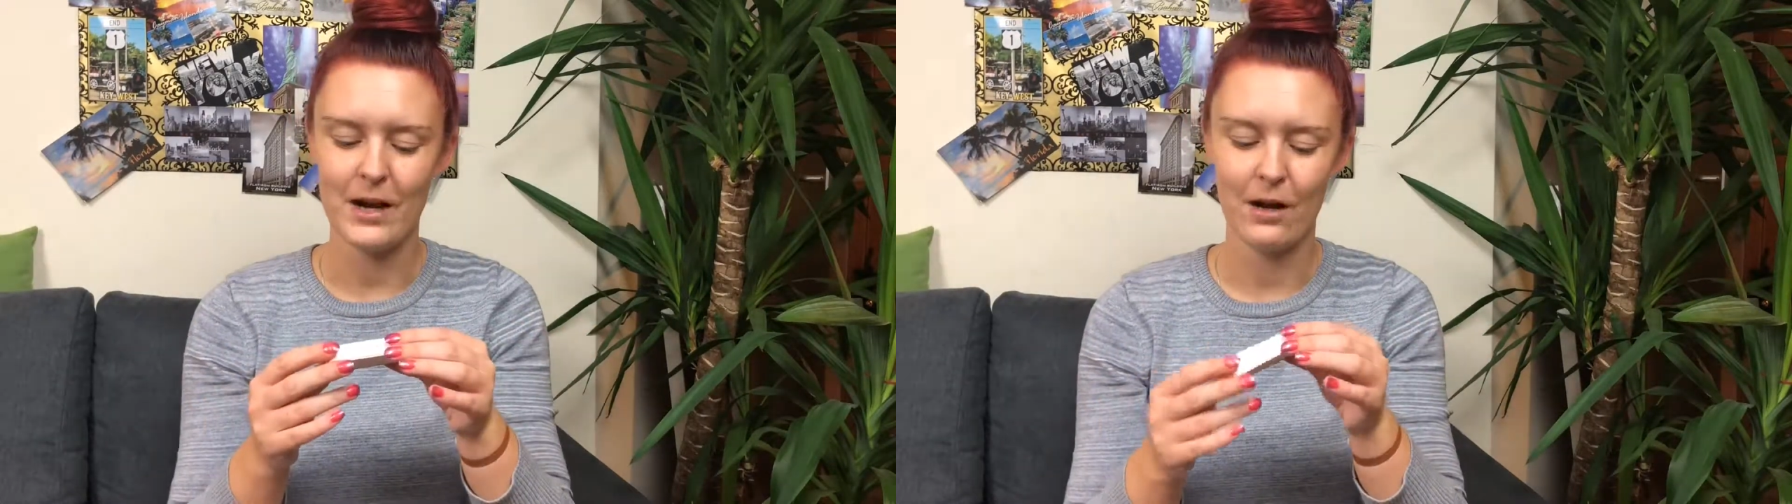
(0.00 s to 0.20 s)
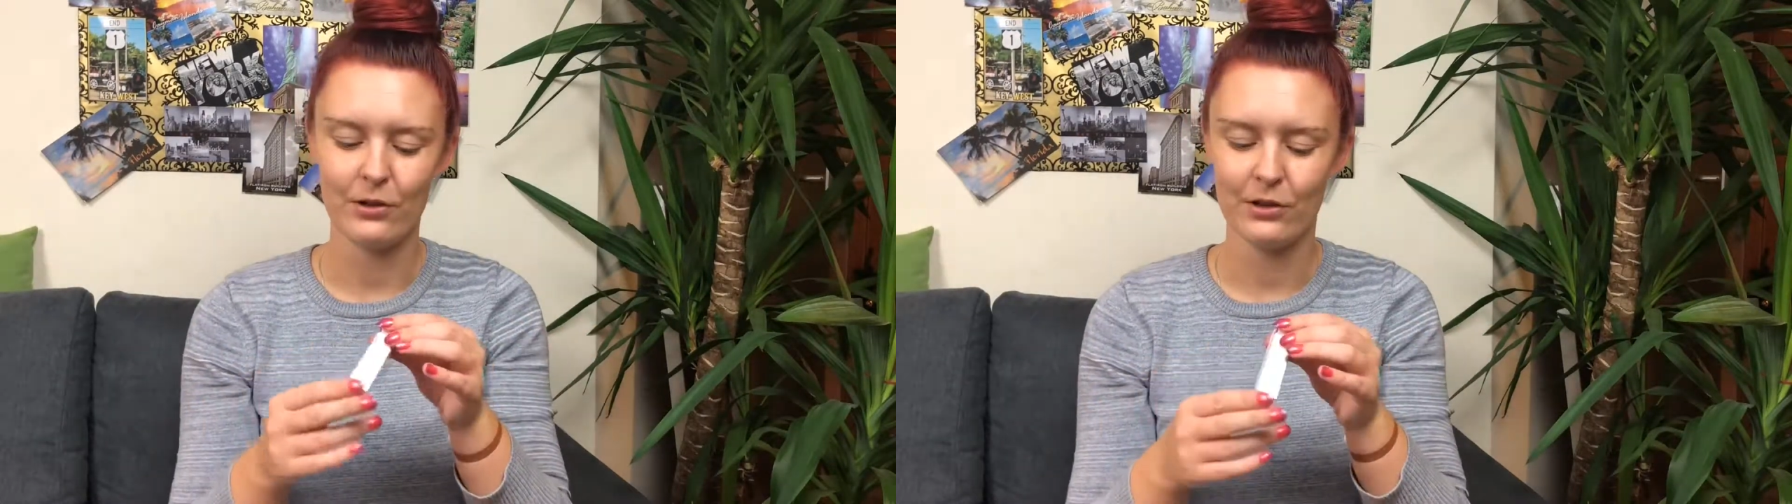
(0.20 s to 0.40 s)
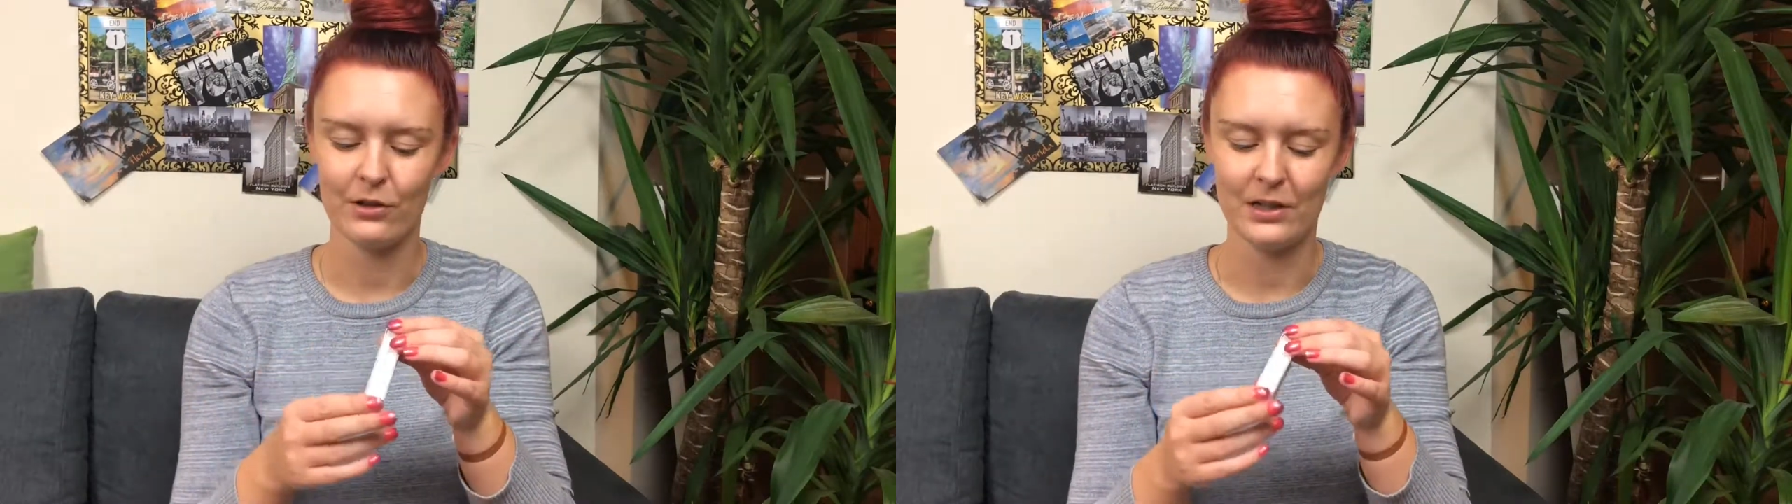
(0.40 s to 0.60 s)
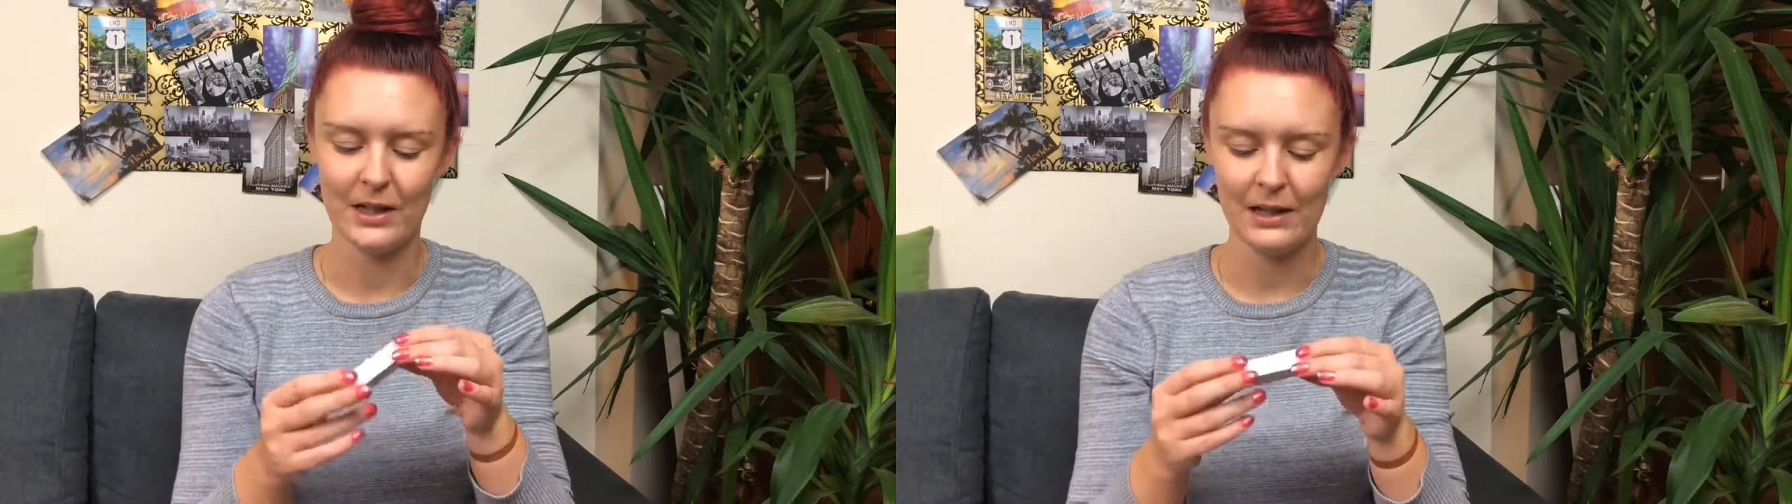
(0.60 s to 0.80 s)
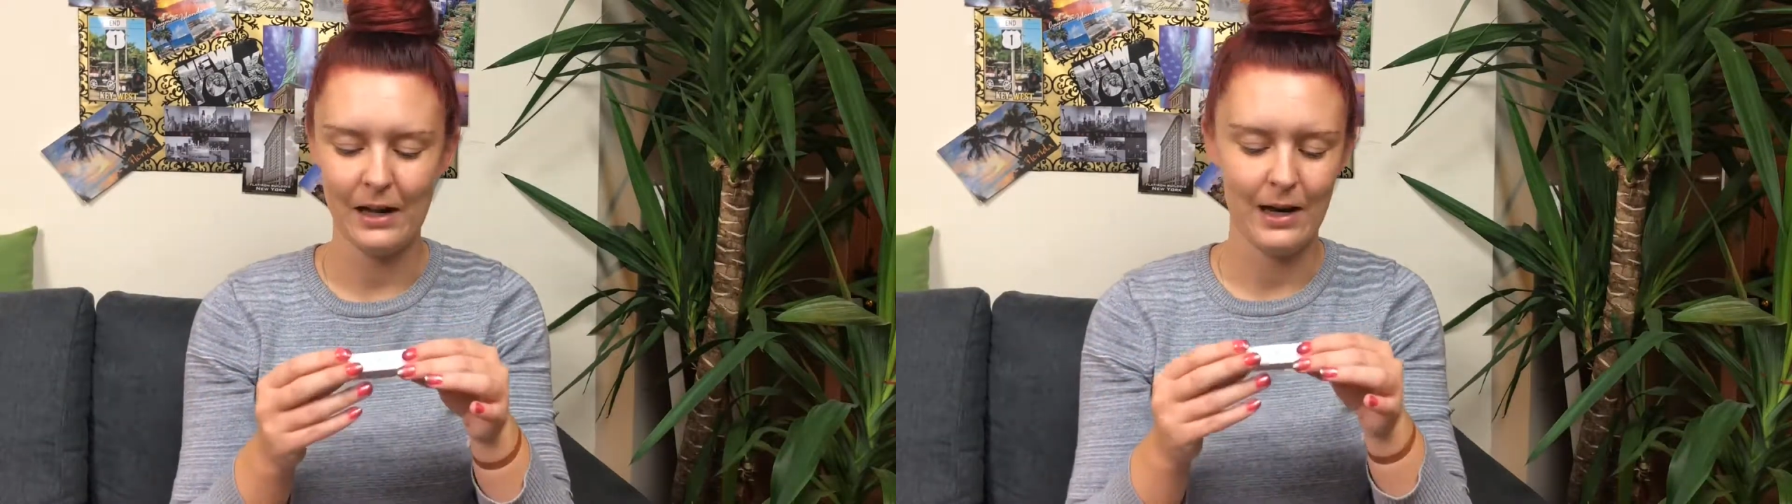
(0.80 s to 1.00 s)
I also
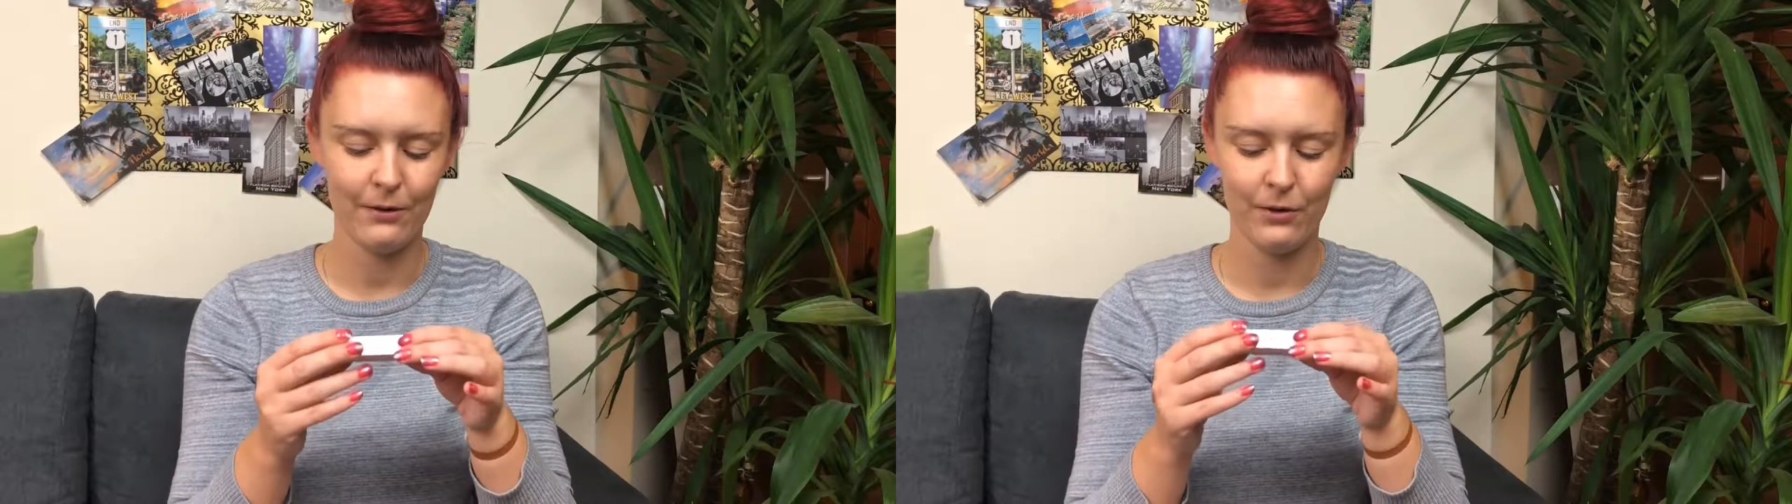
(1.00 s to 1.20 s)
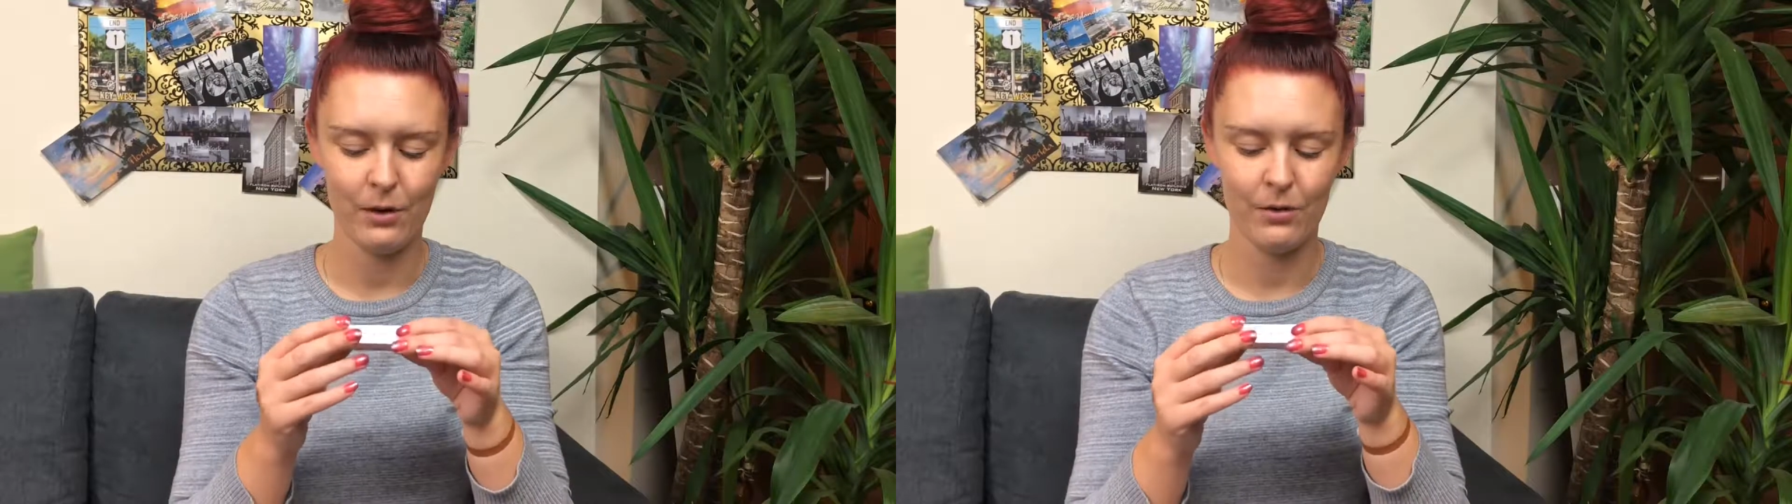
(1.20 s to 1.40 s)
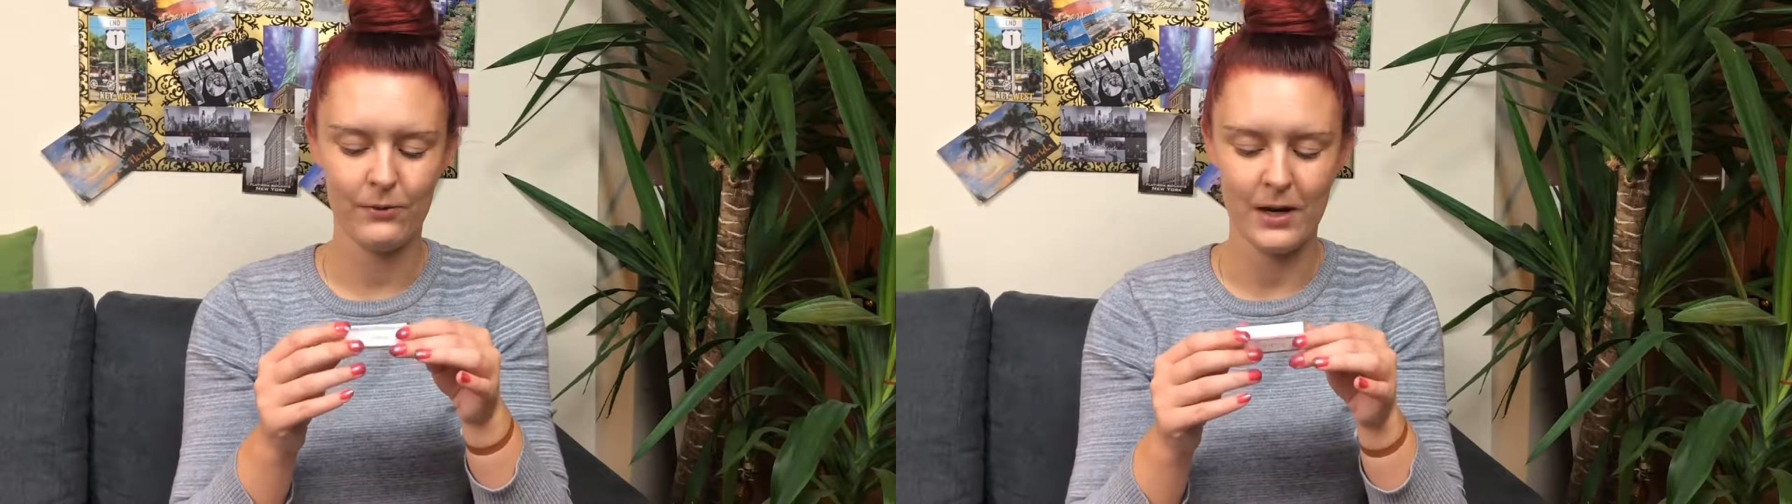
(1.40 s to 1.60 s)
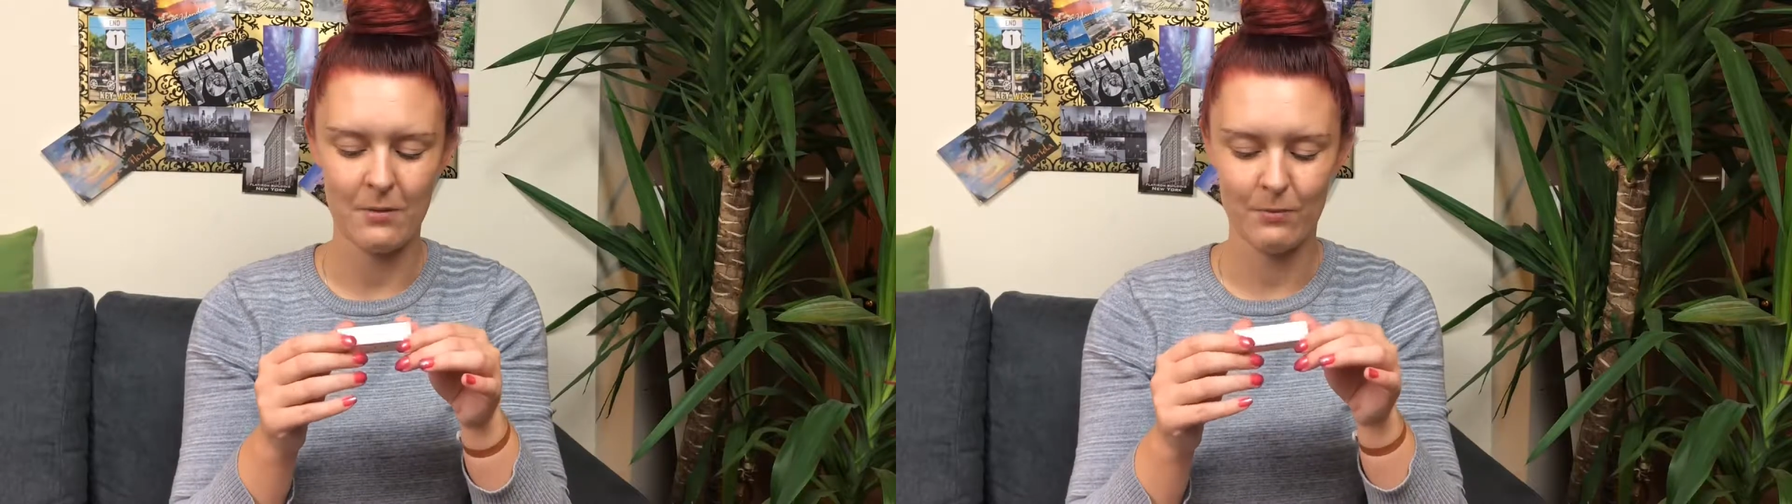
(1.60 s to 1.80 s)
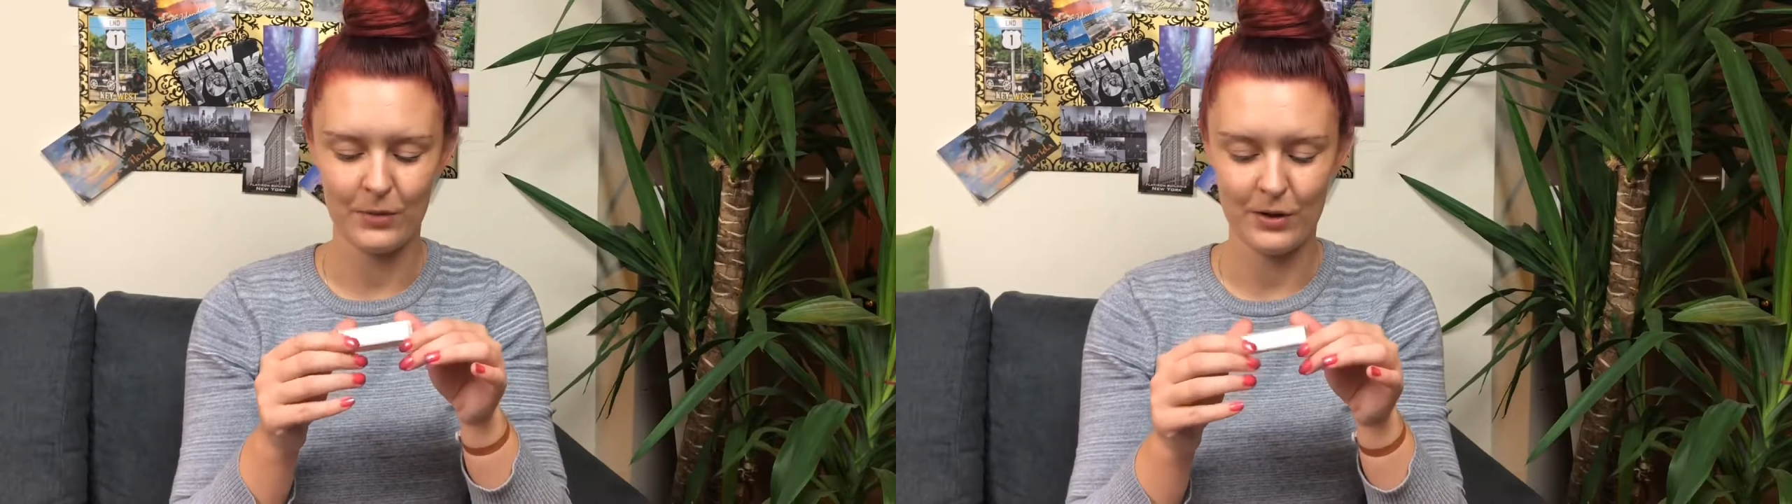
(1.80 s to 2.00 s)
didn't like few of them,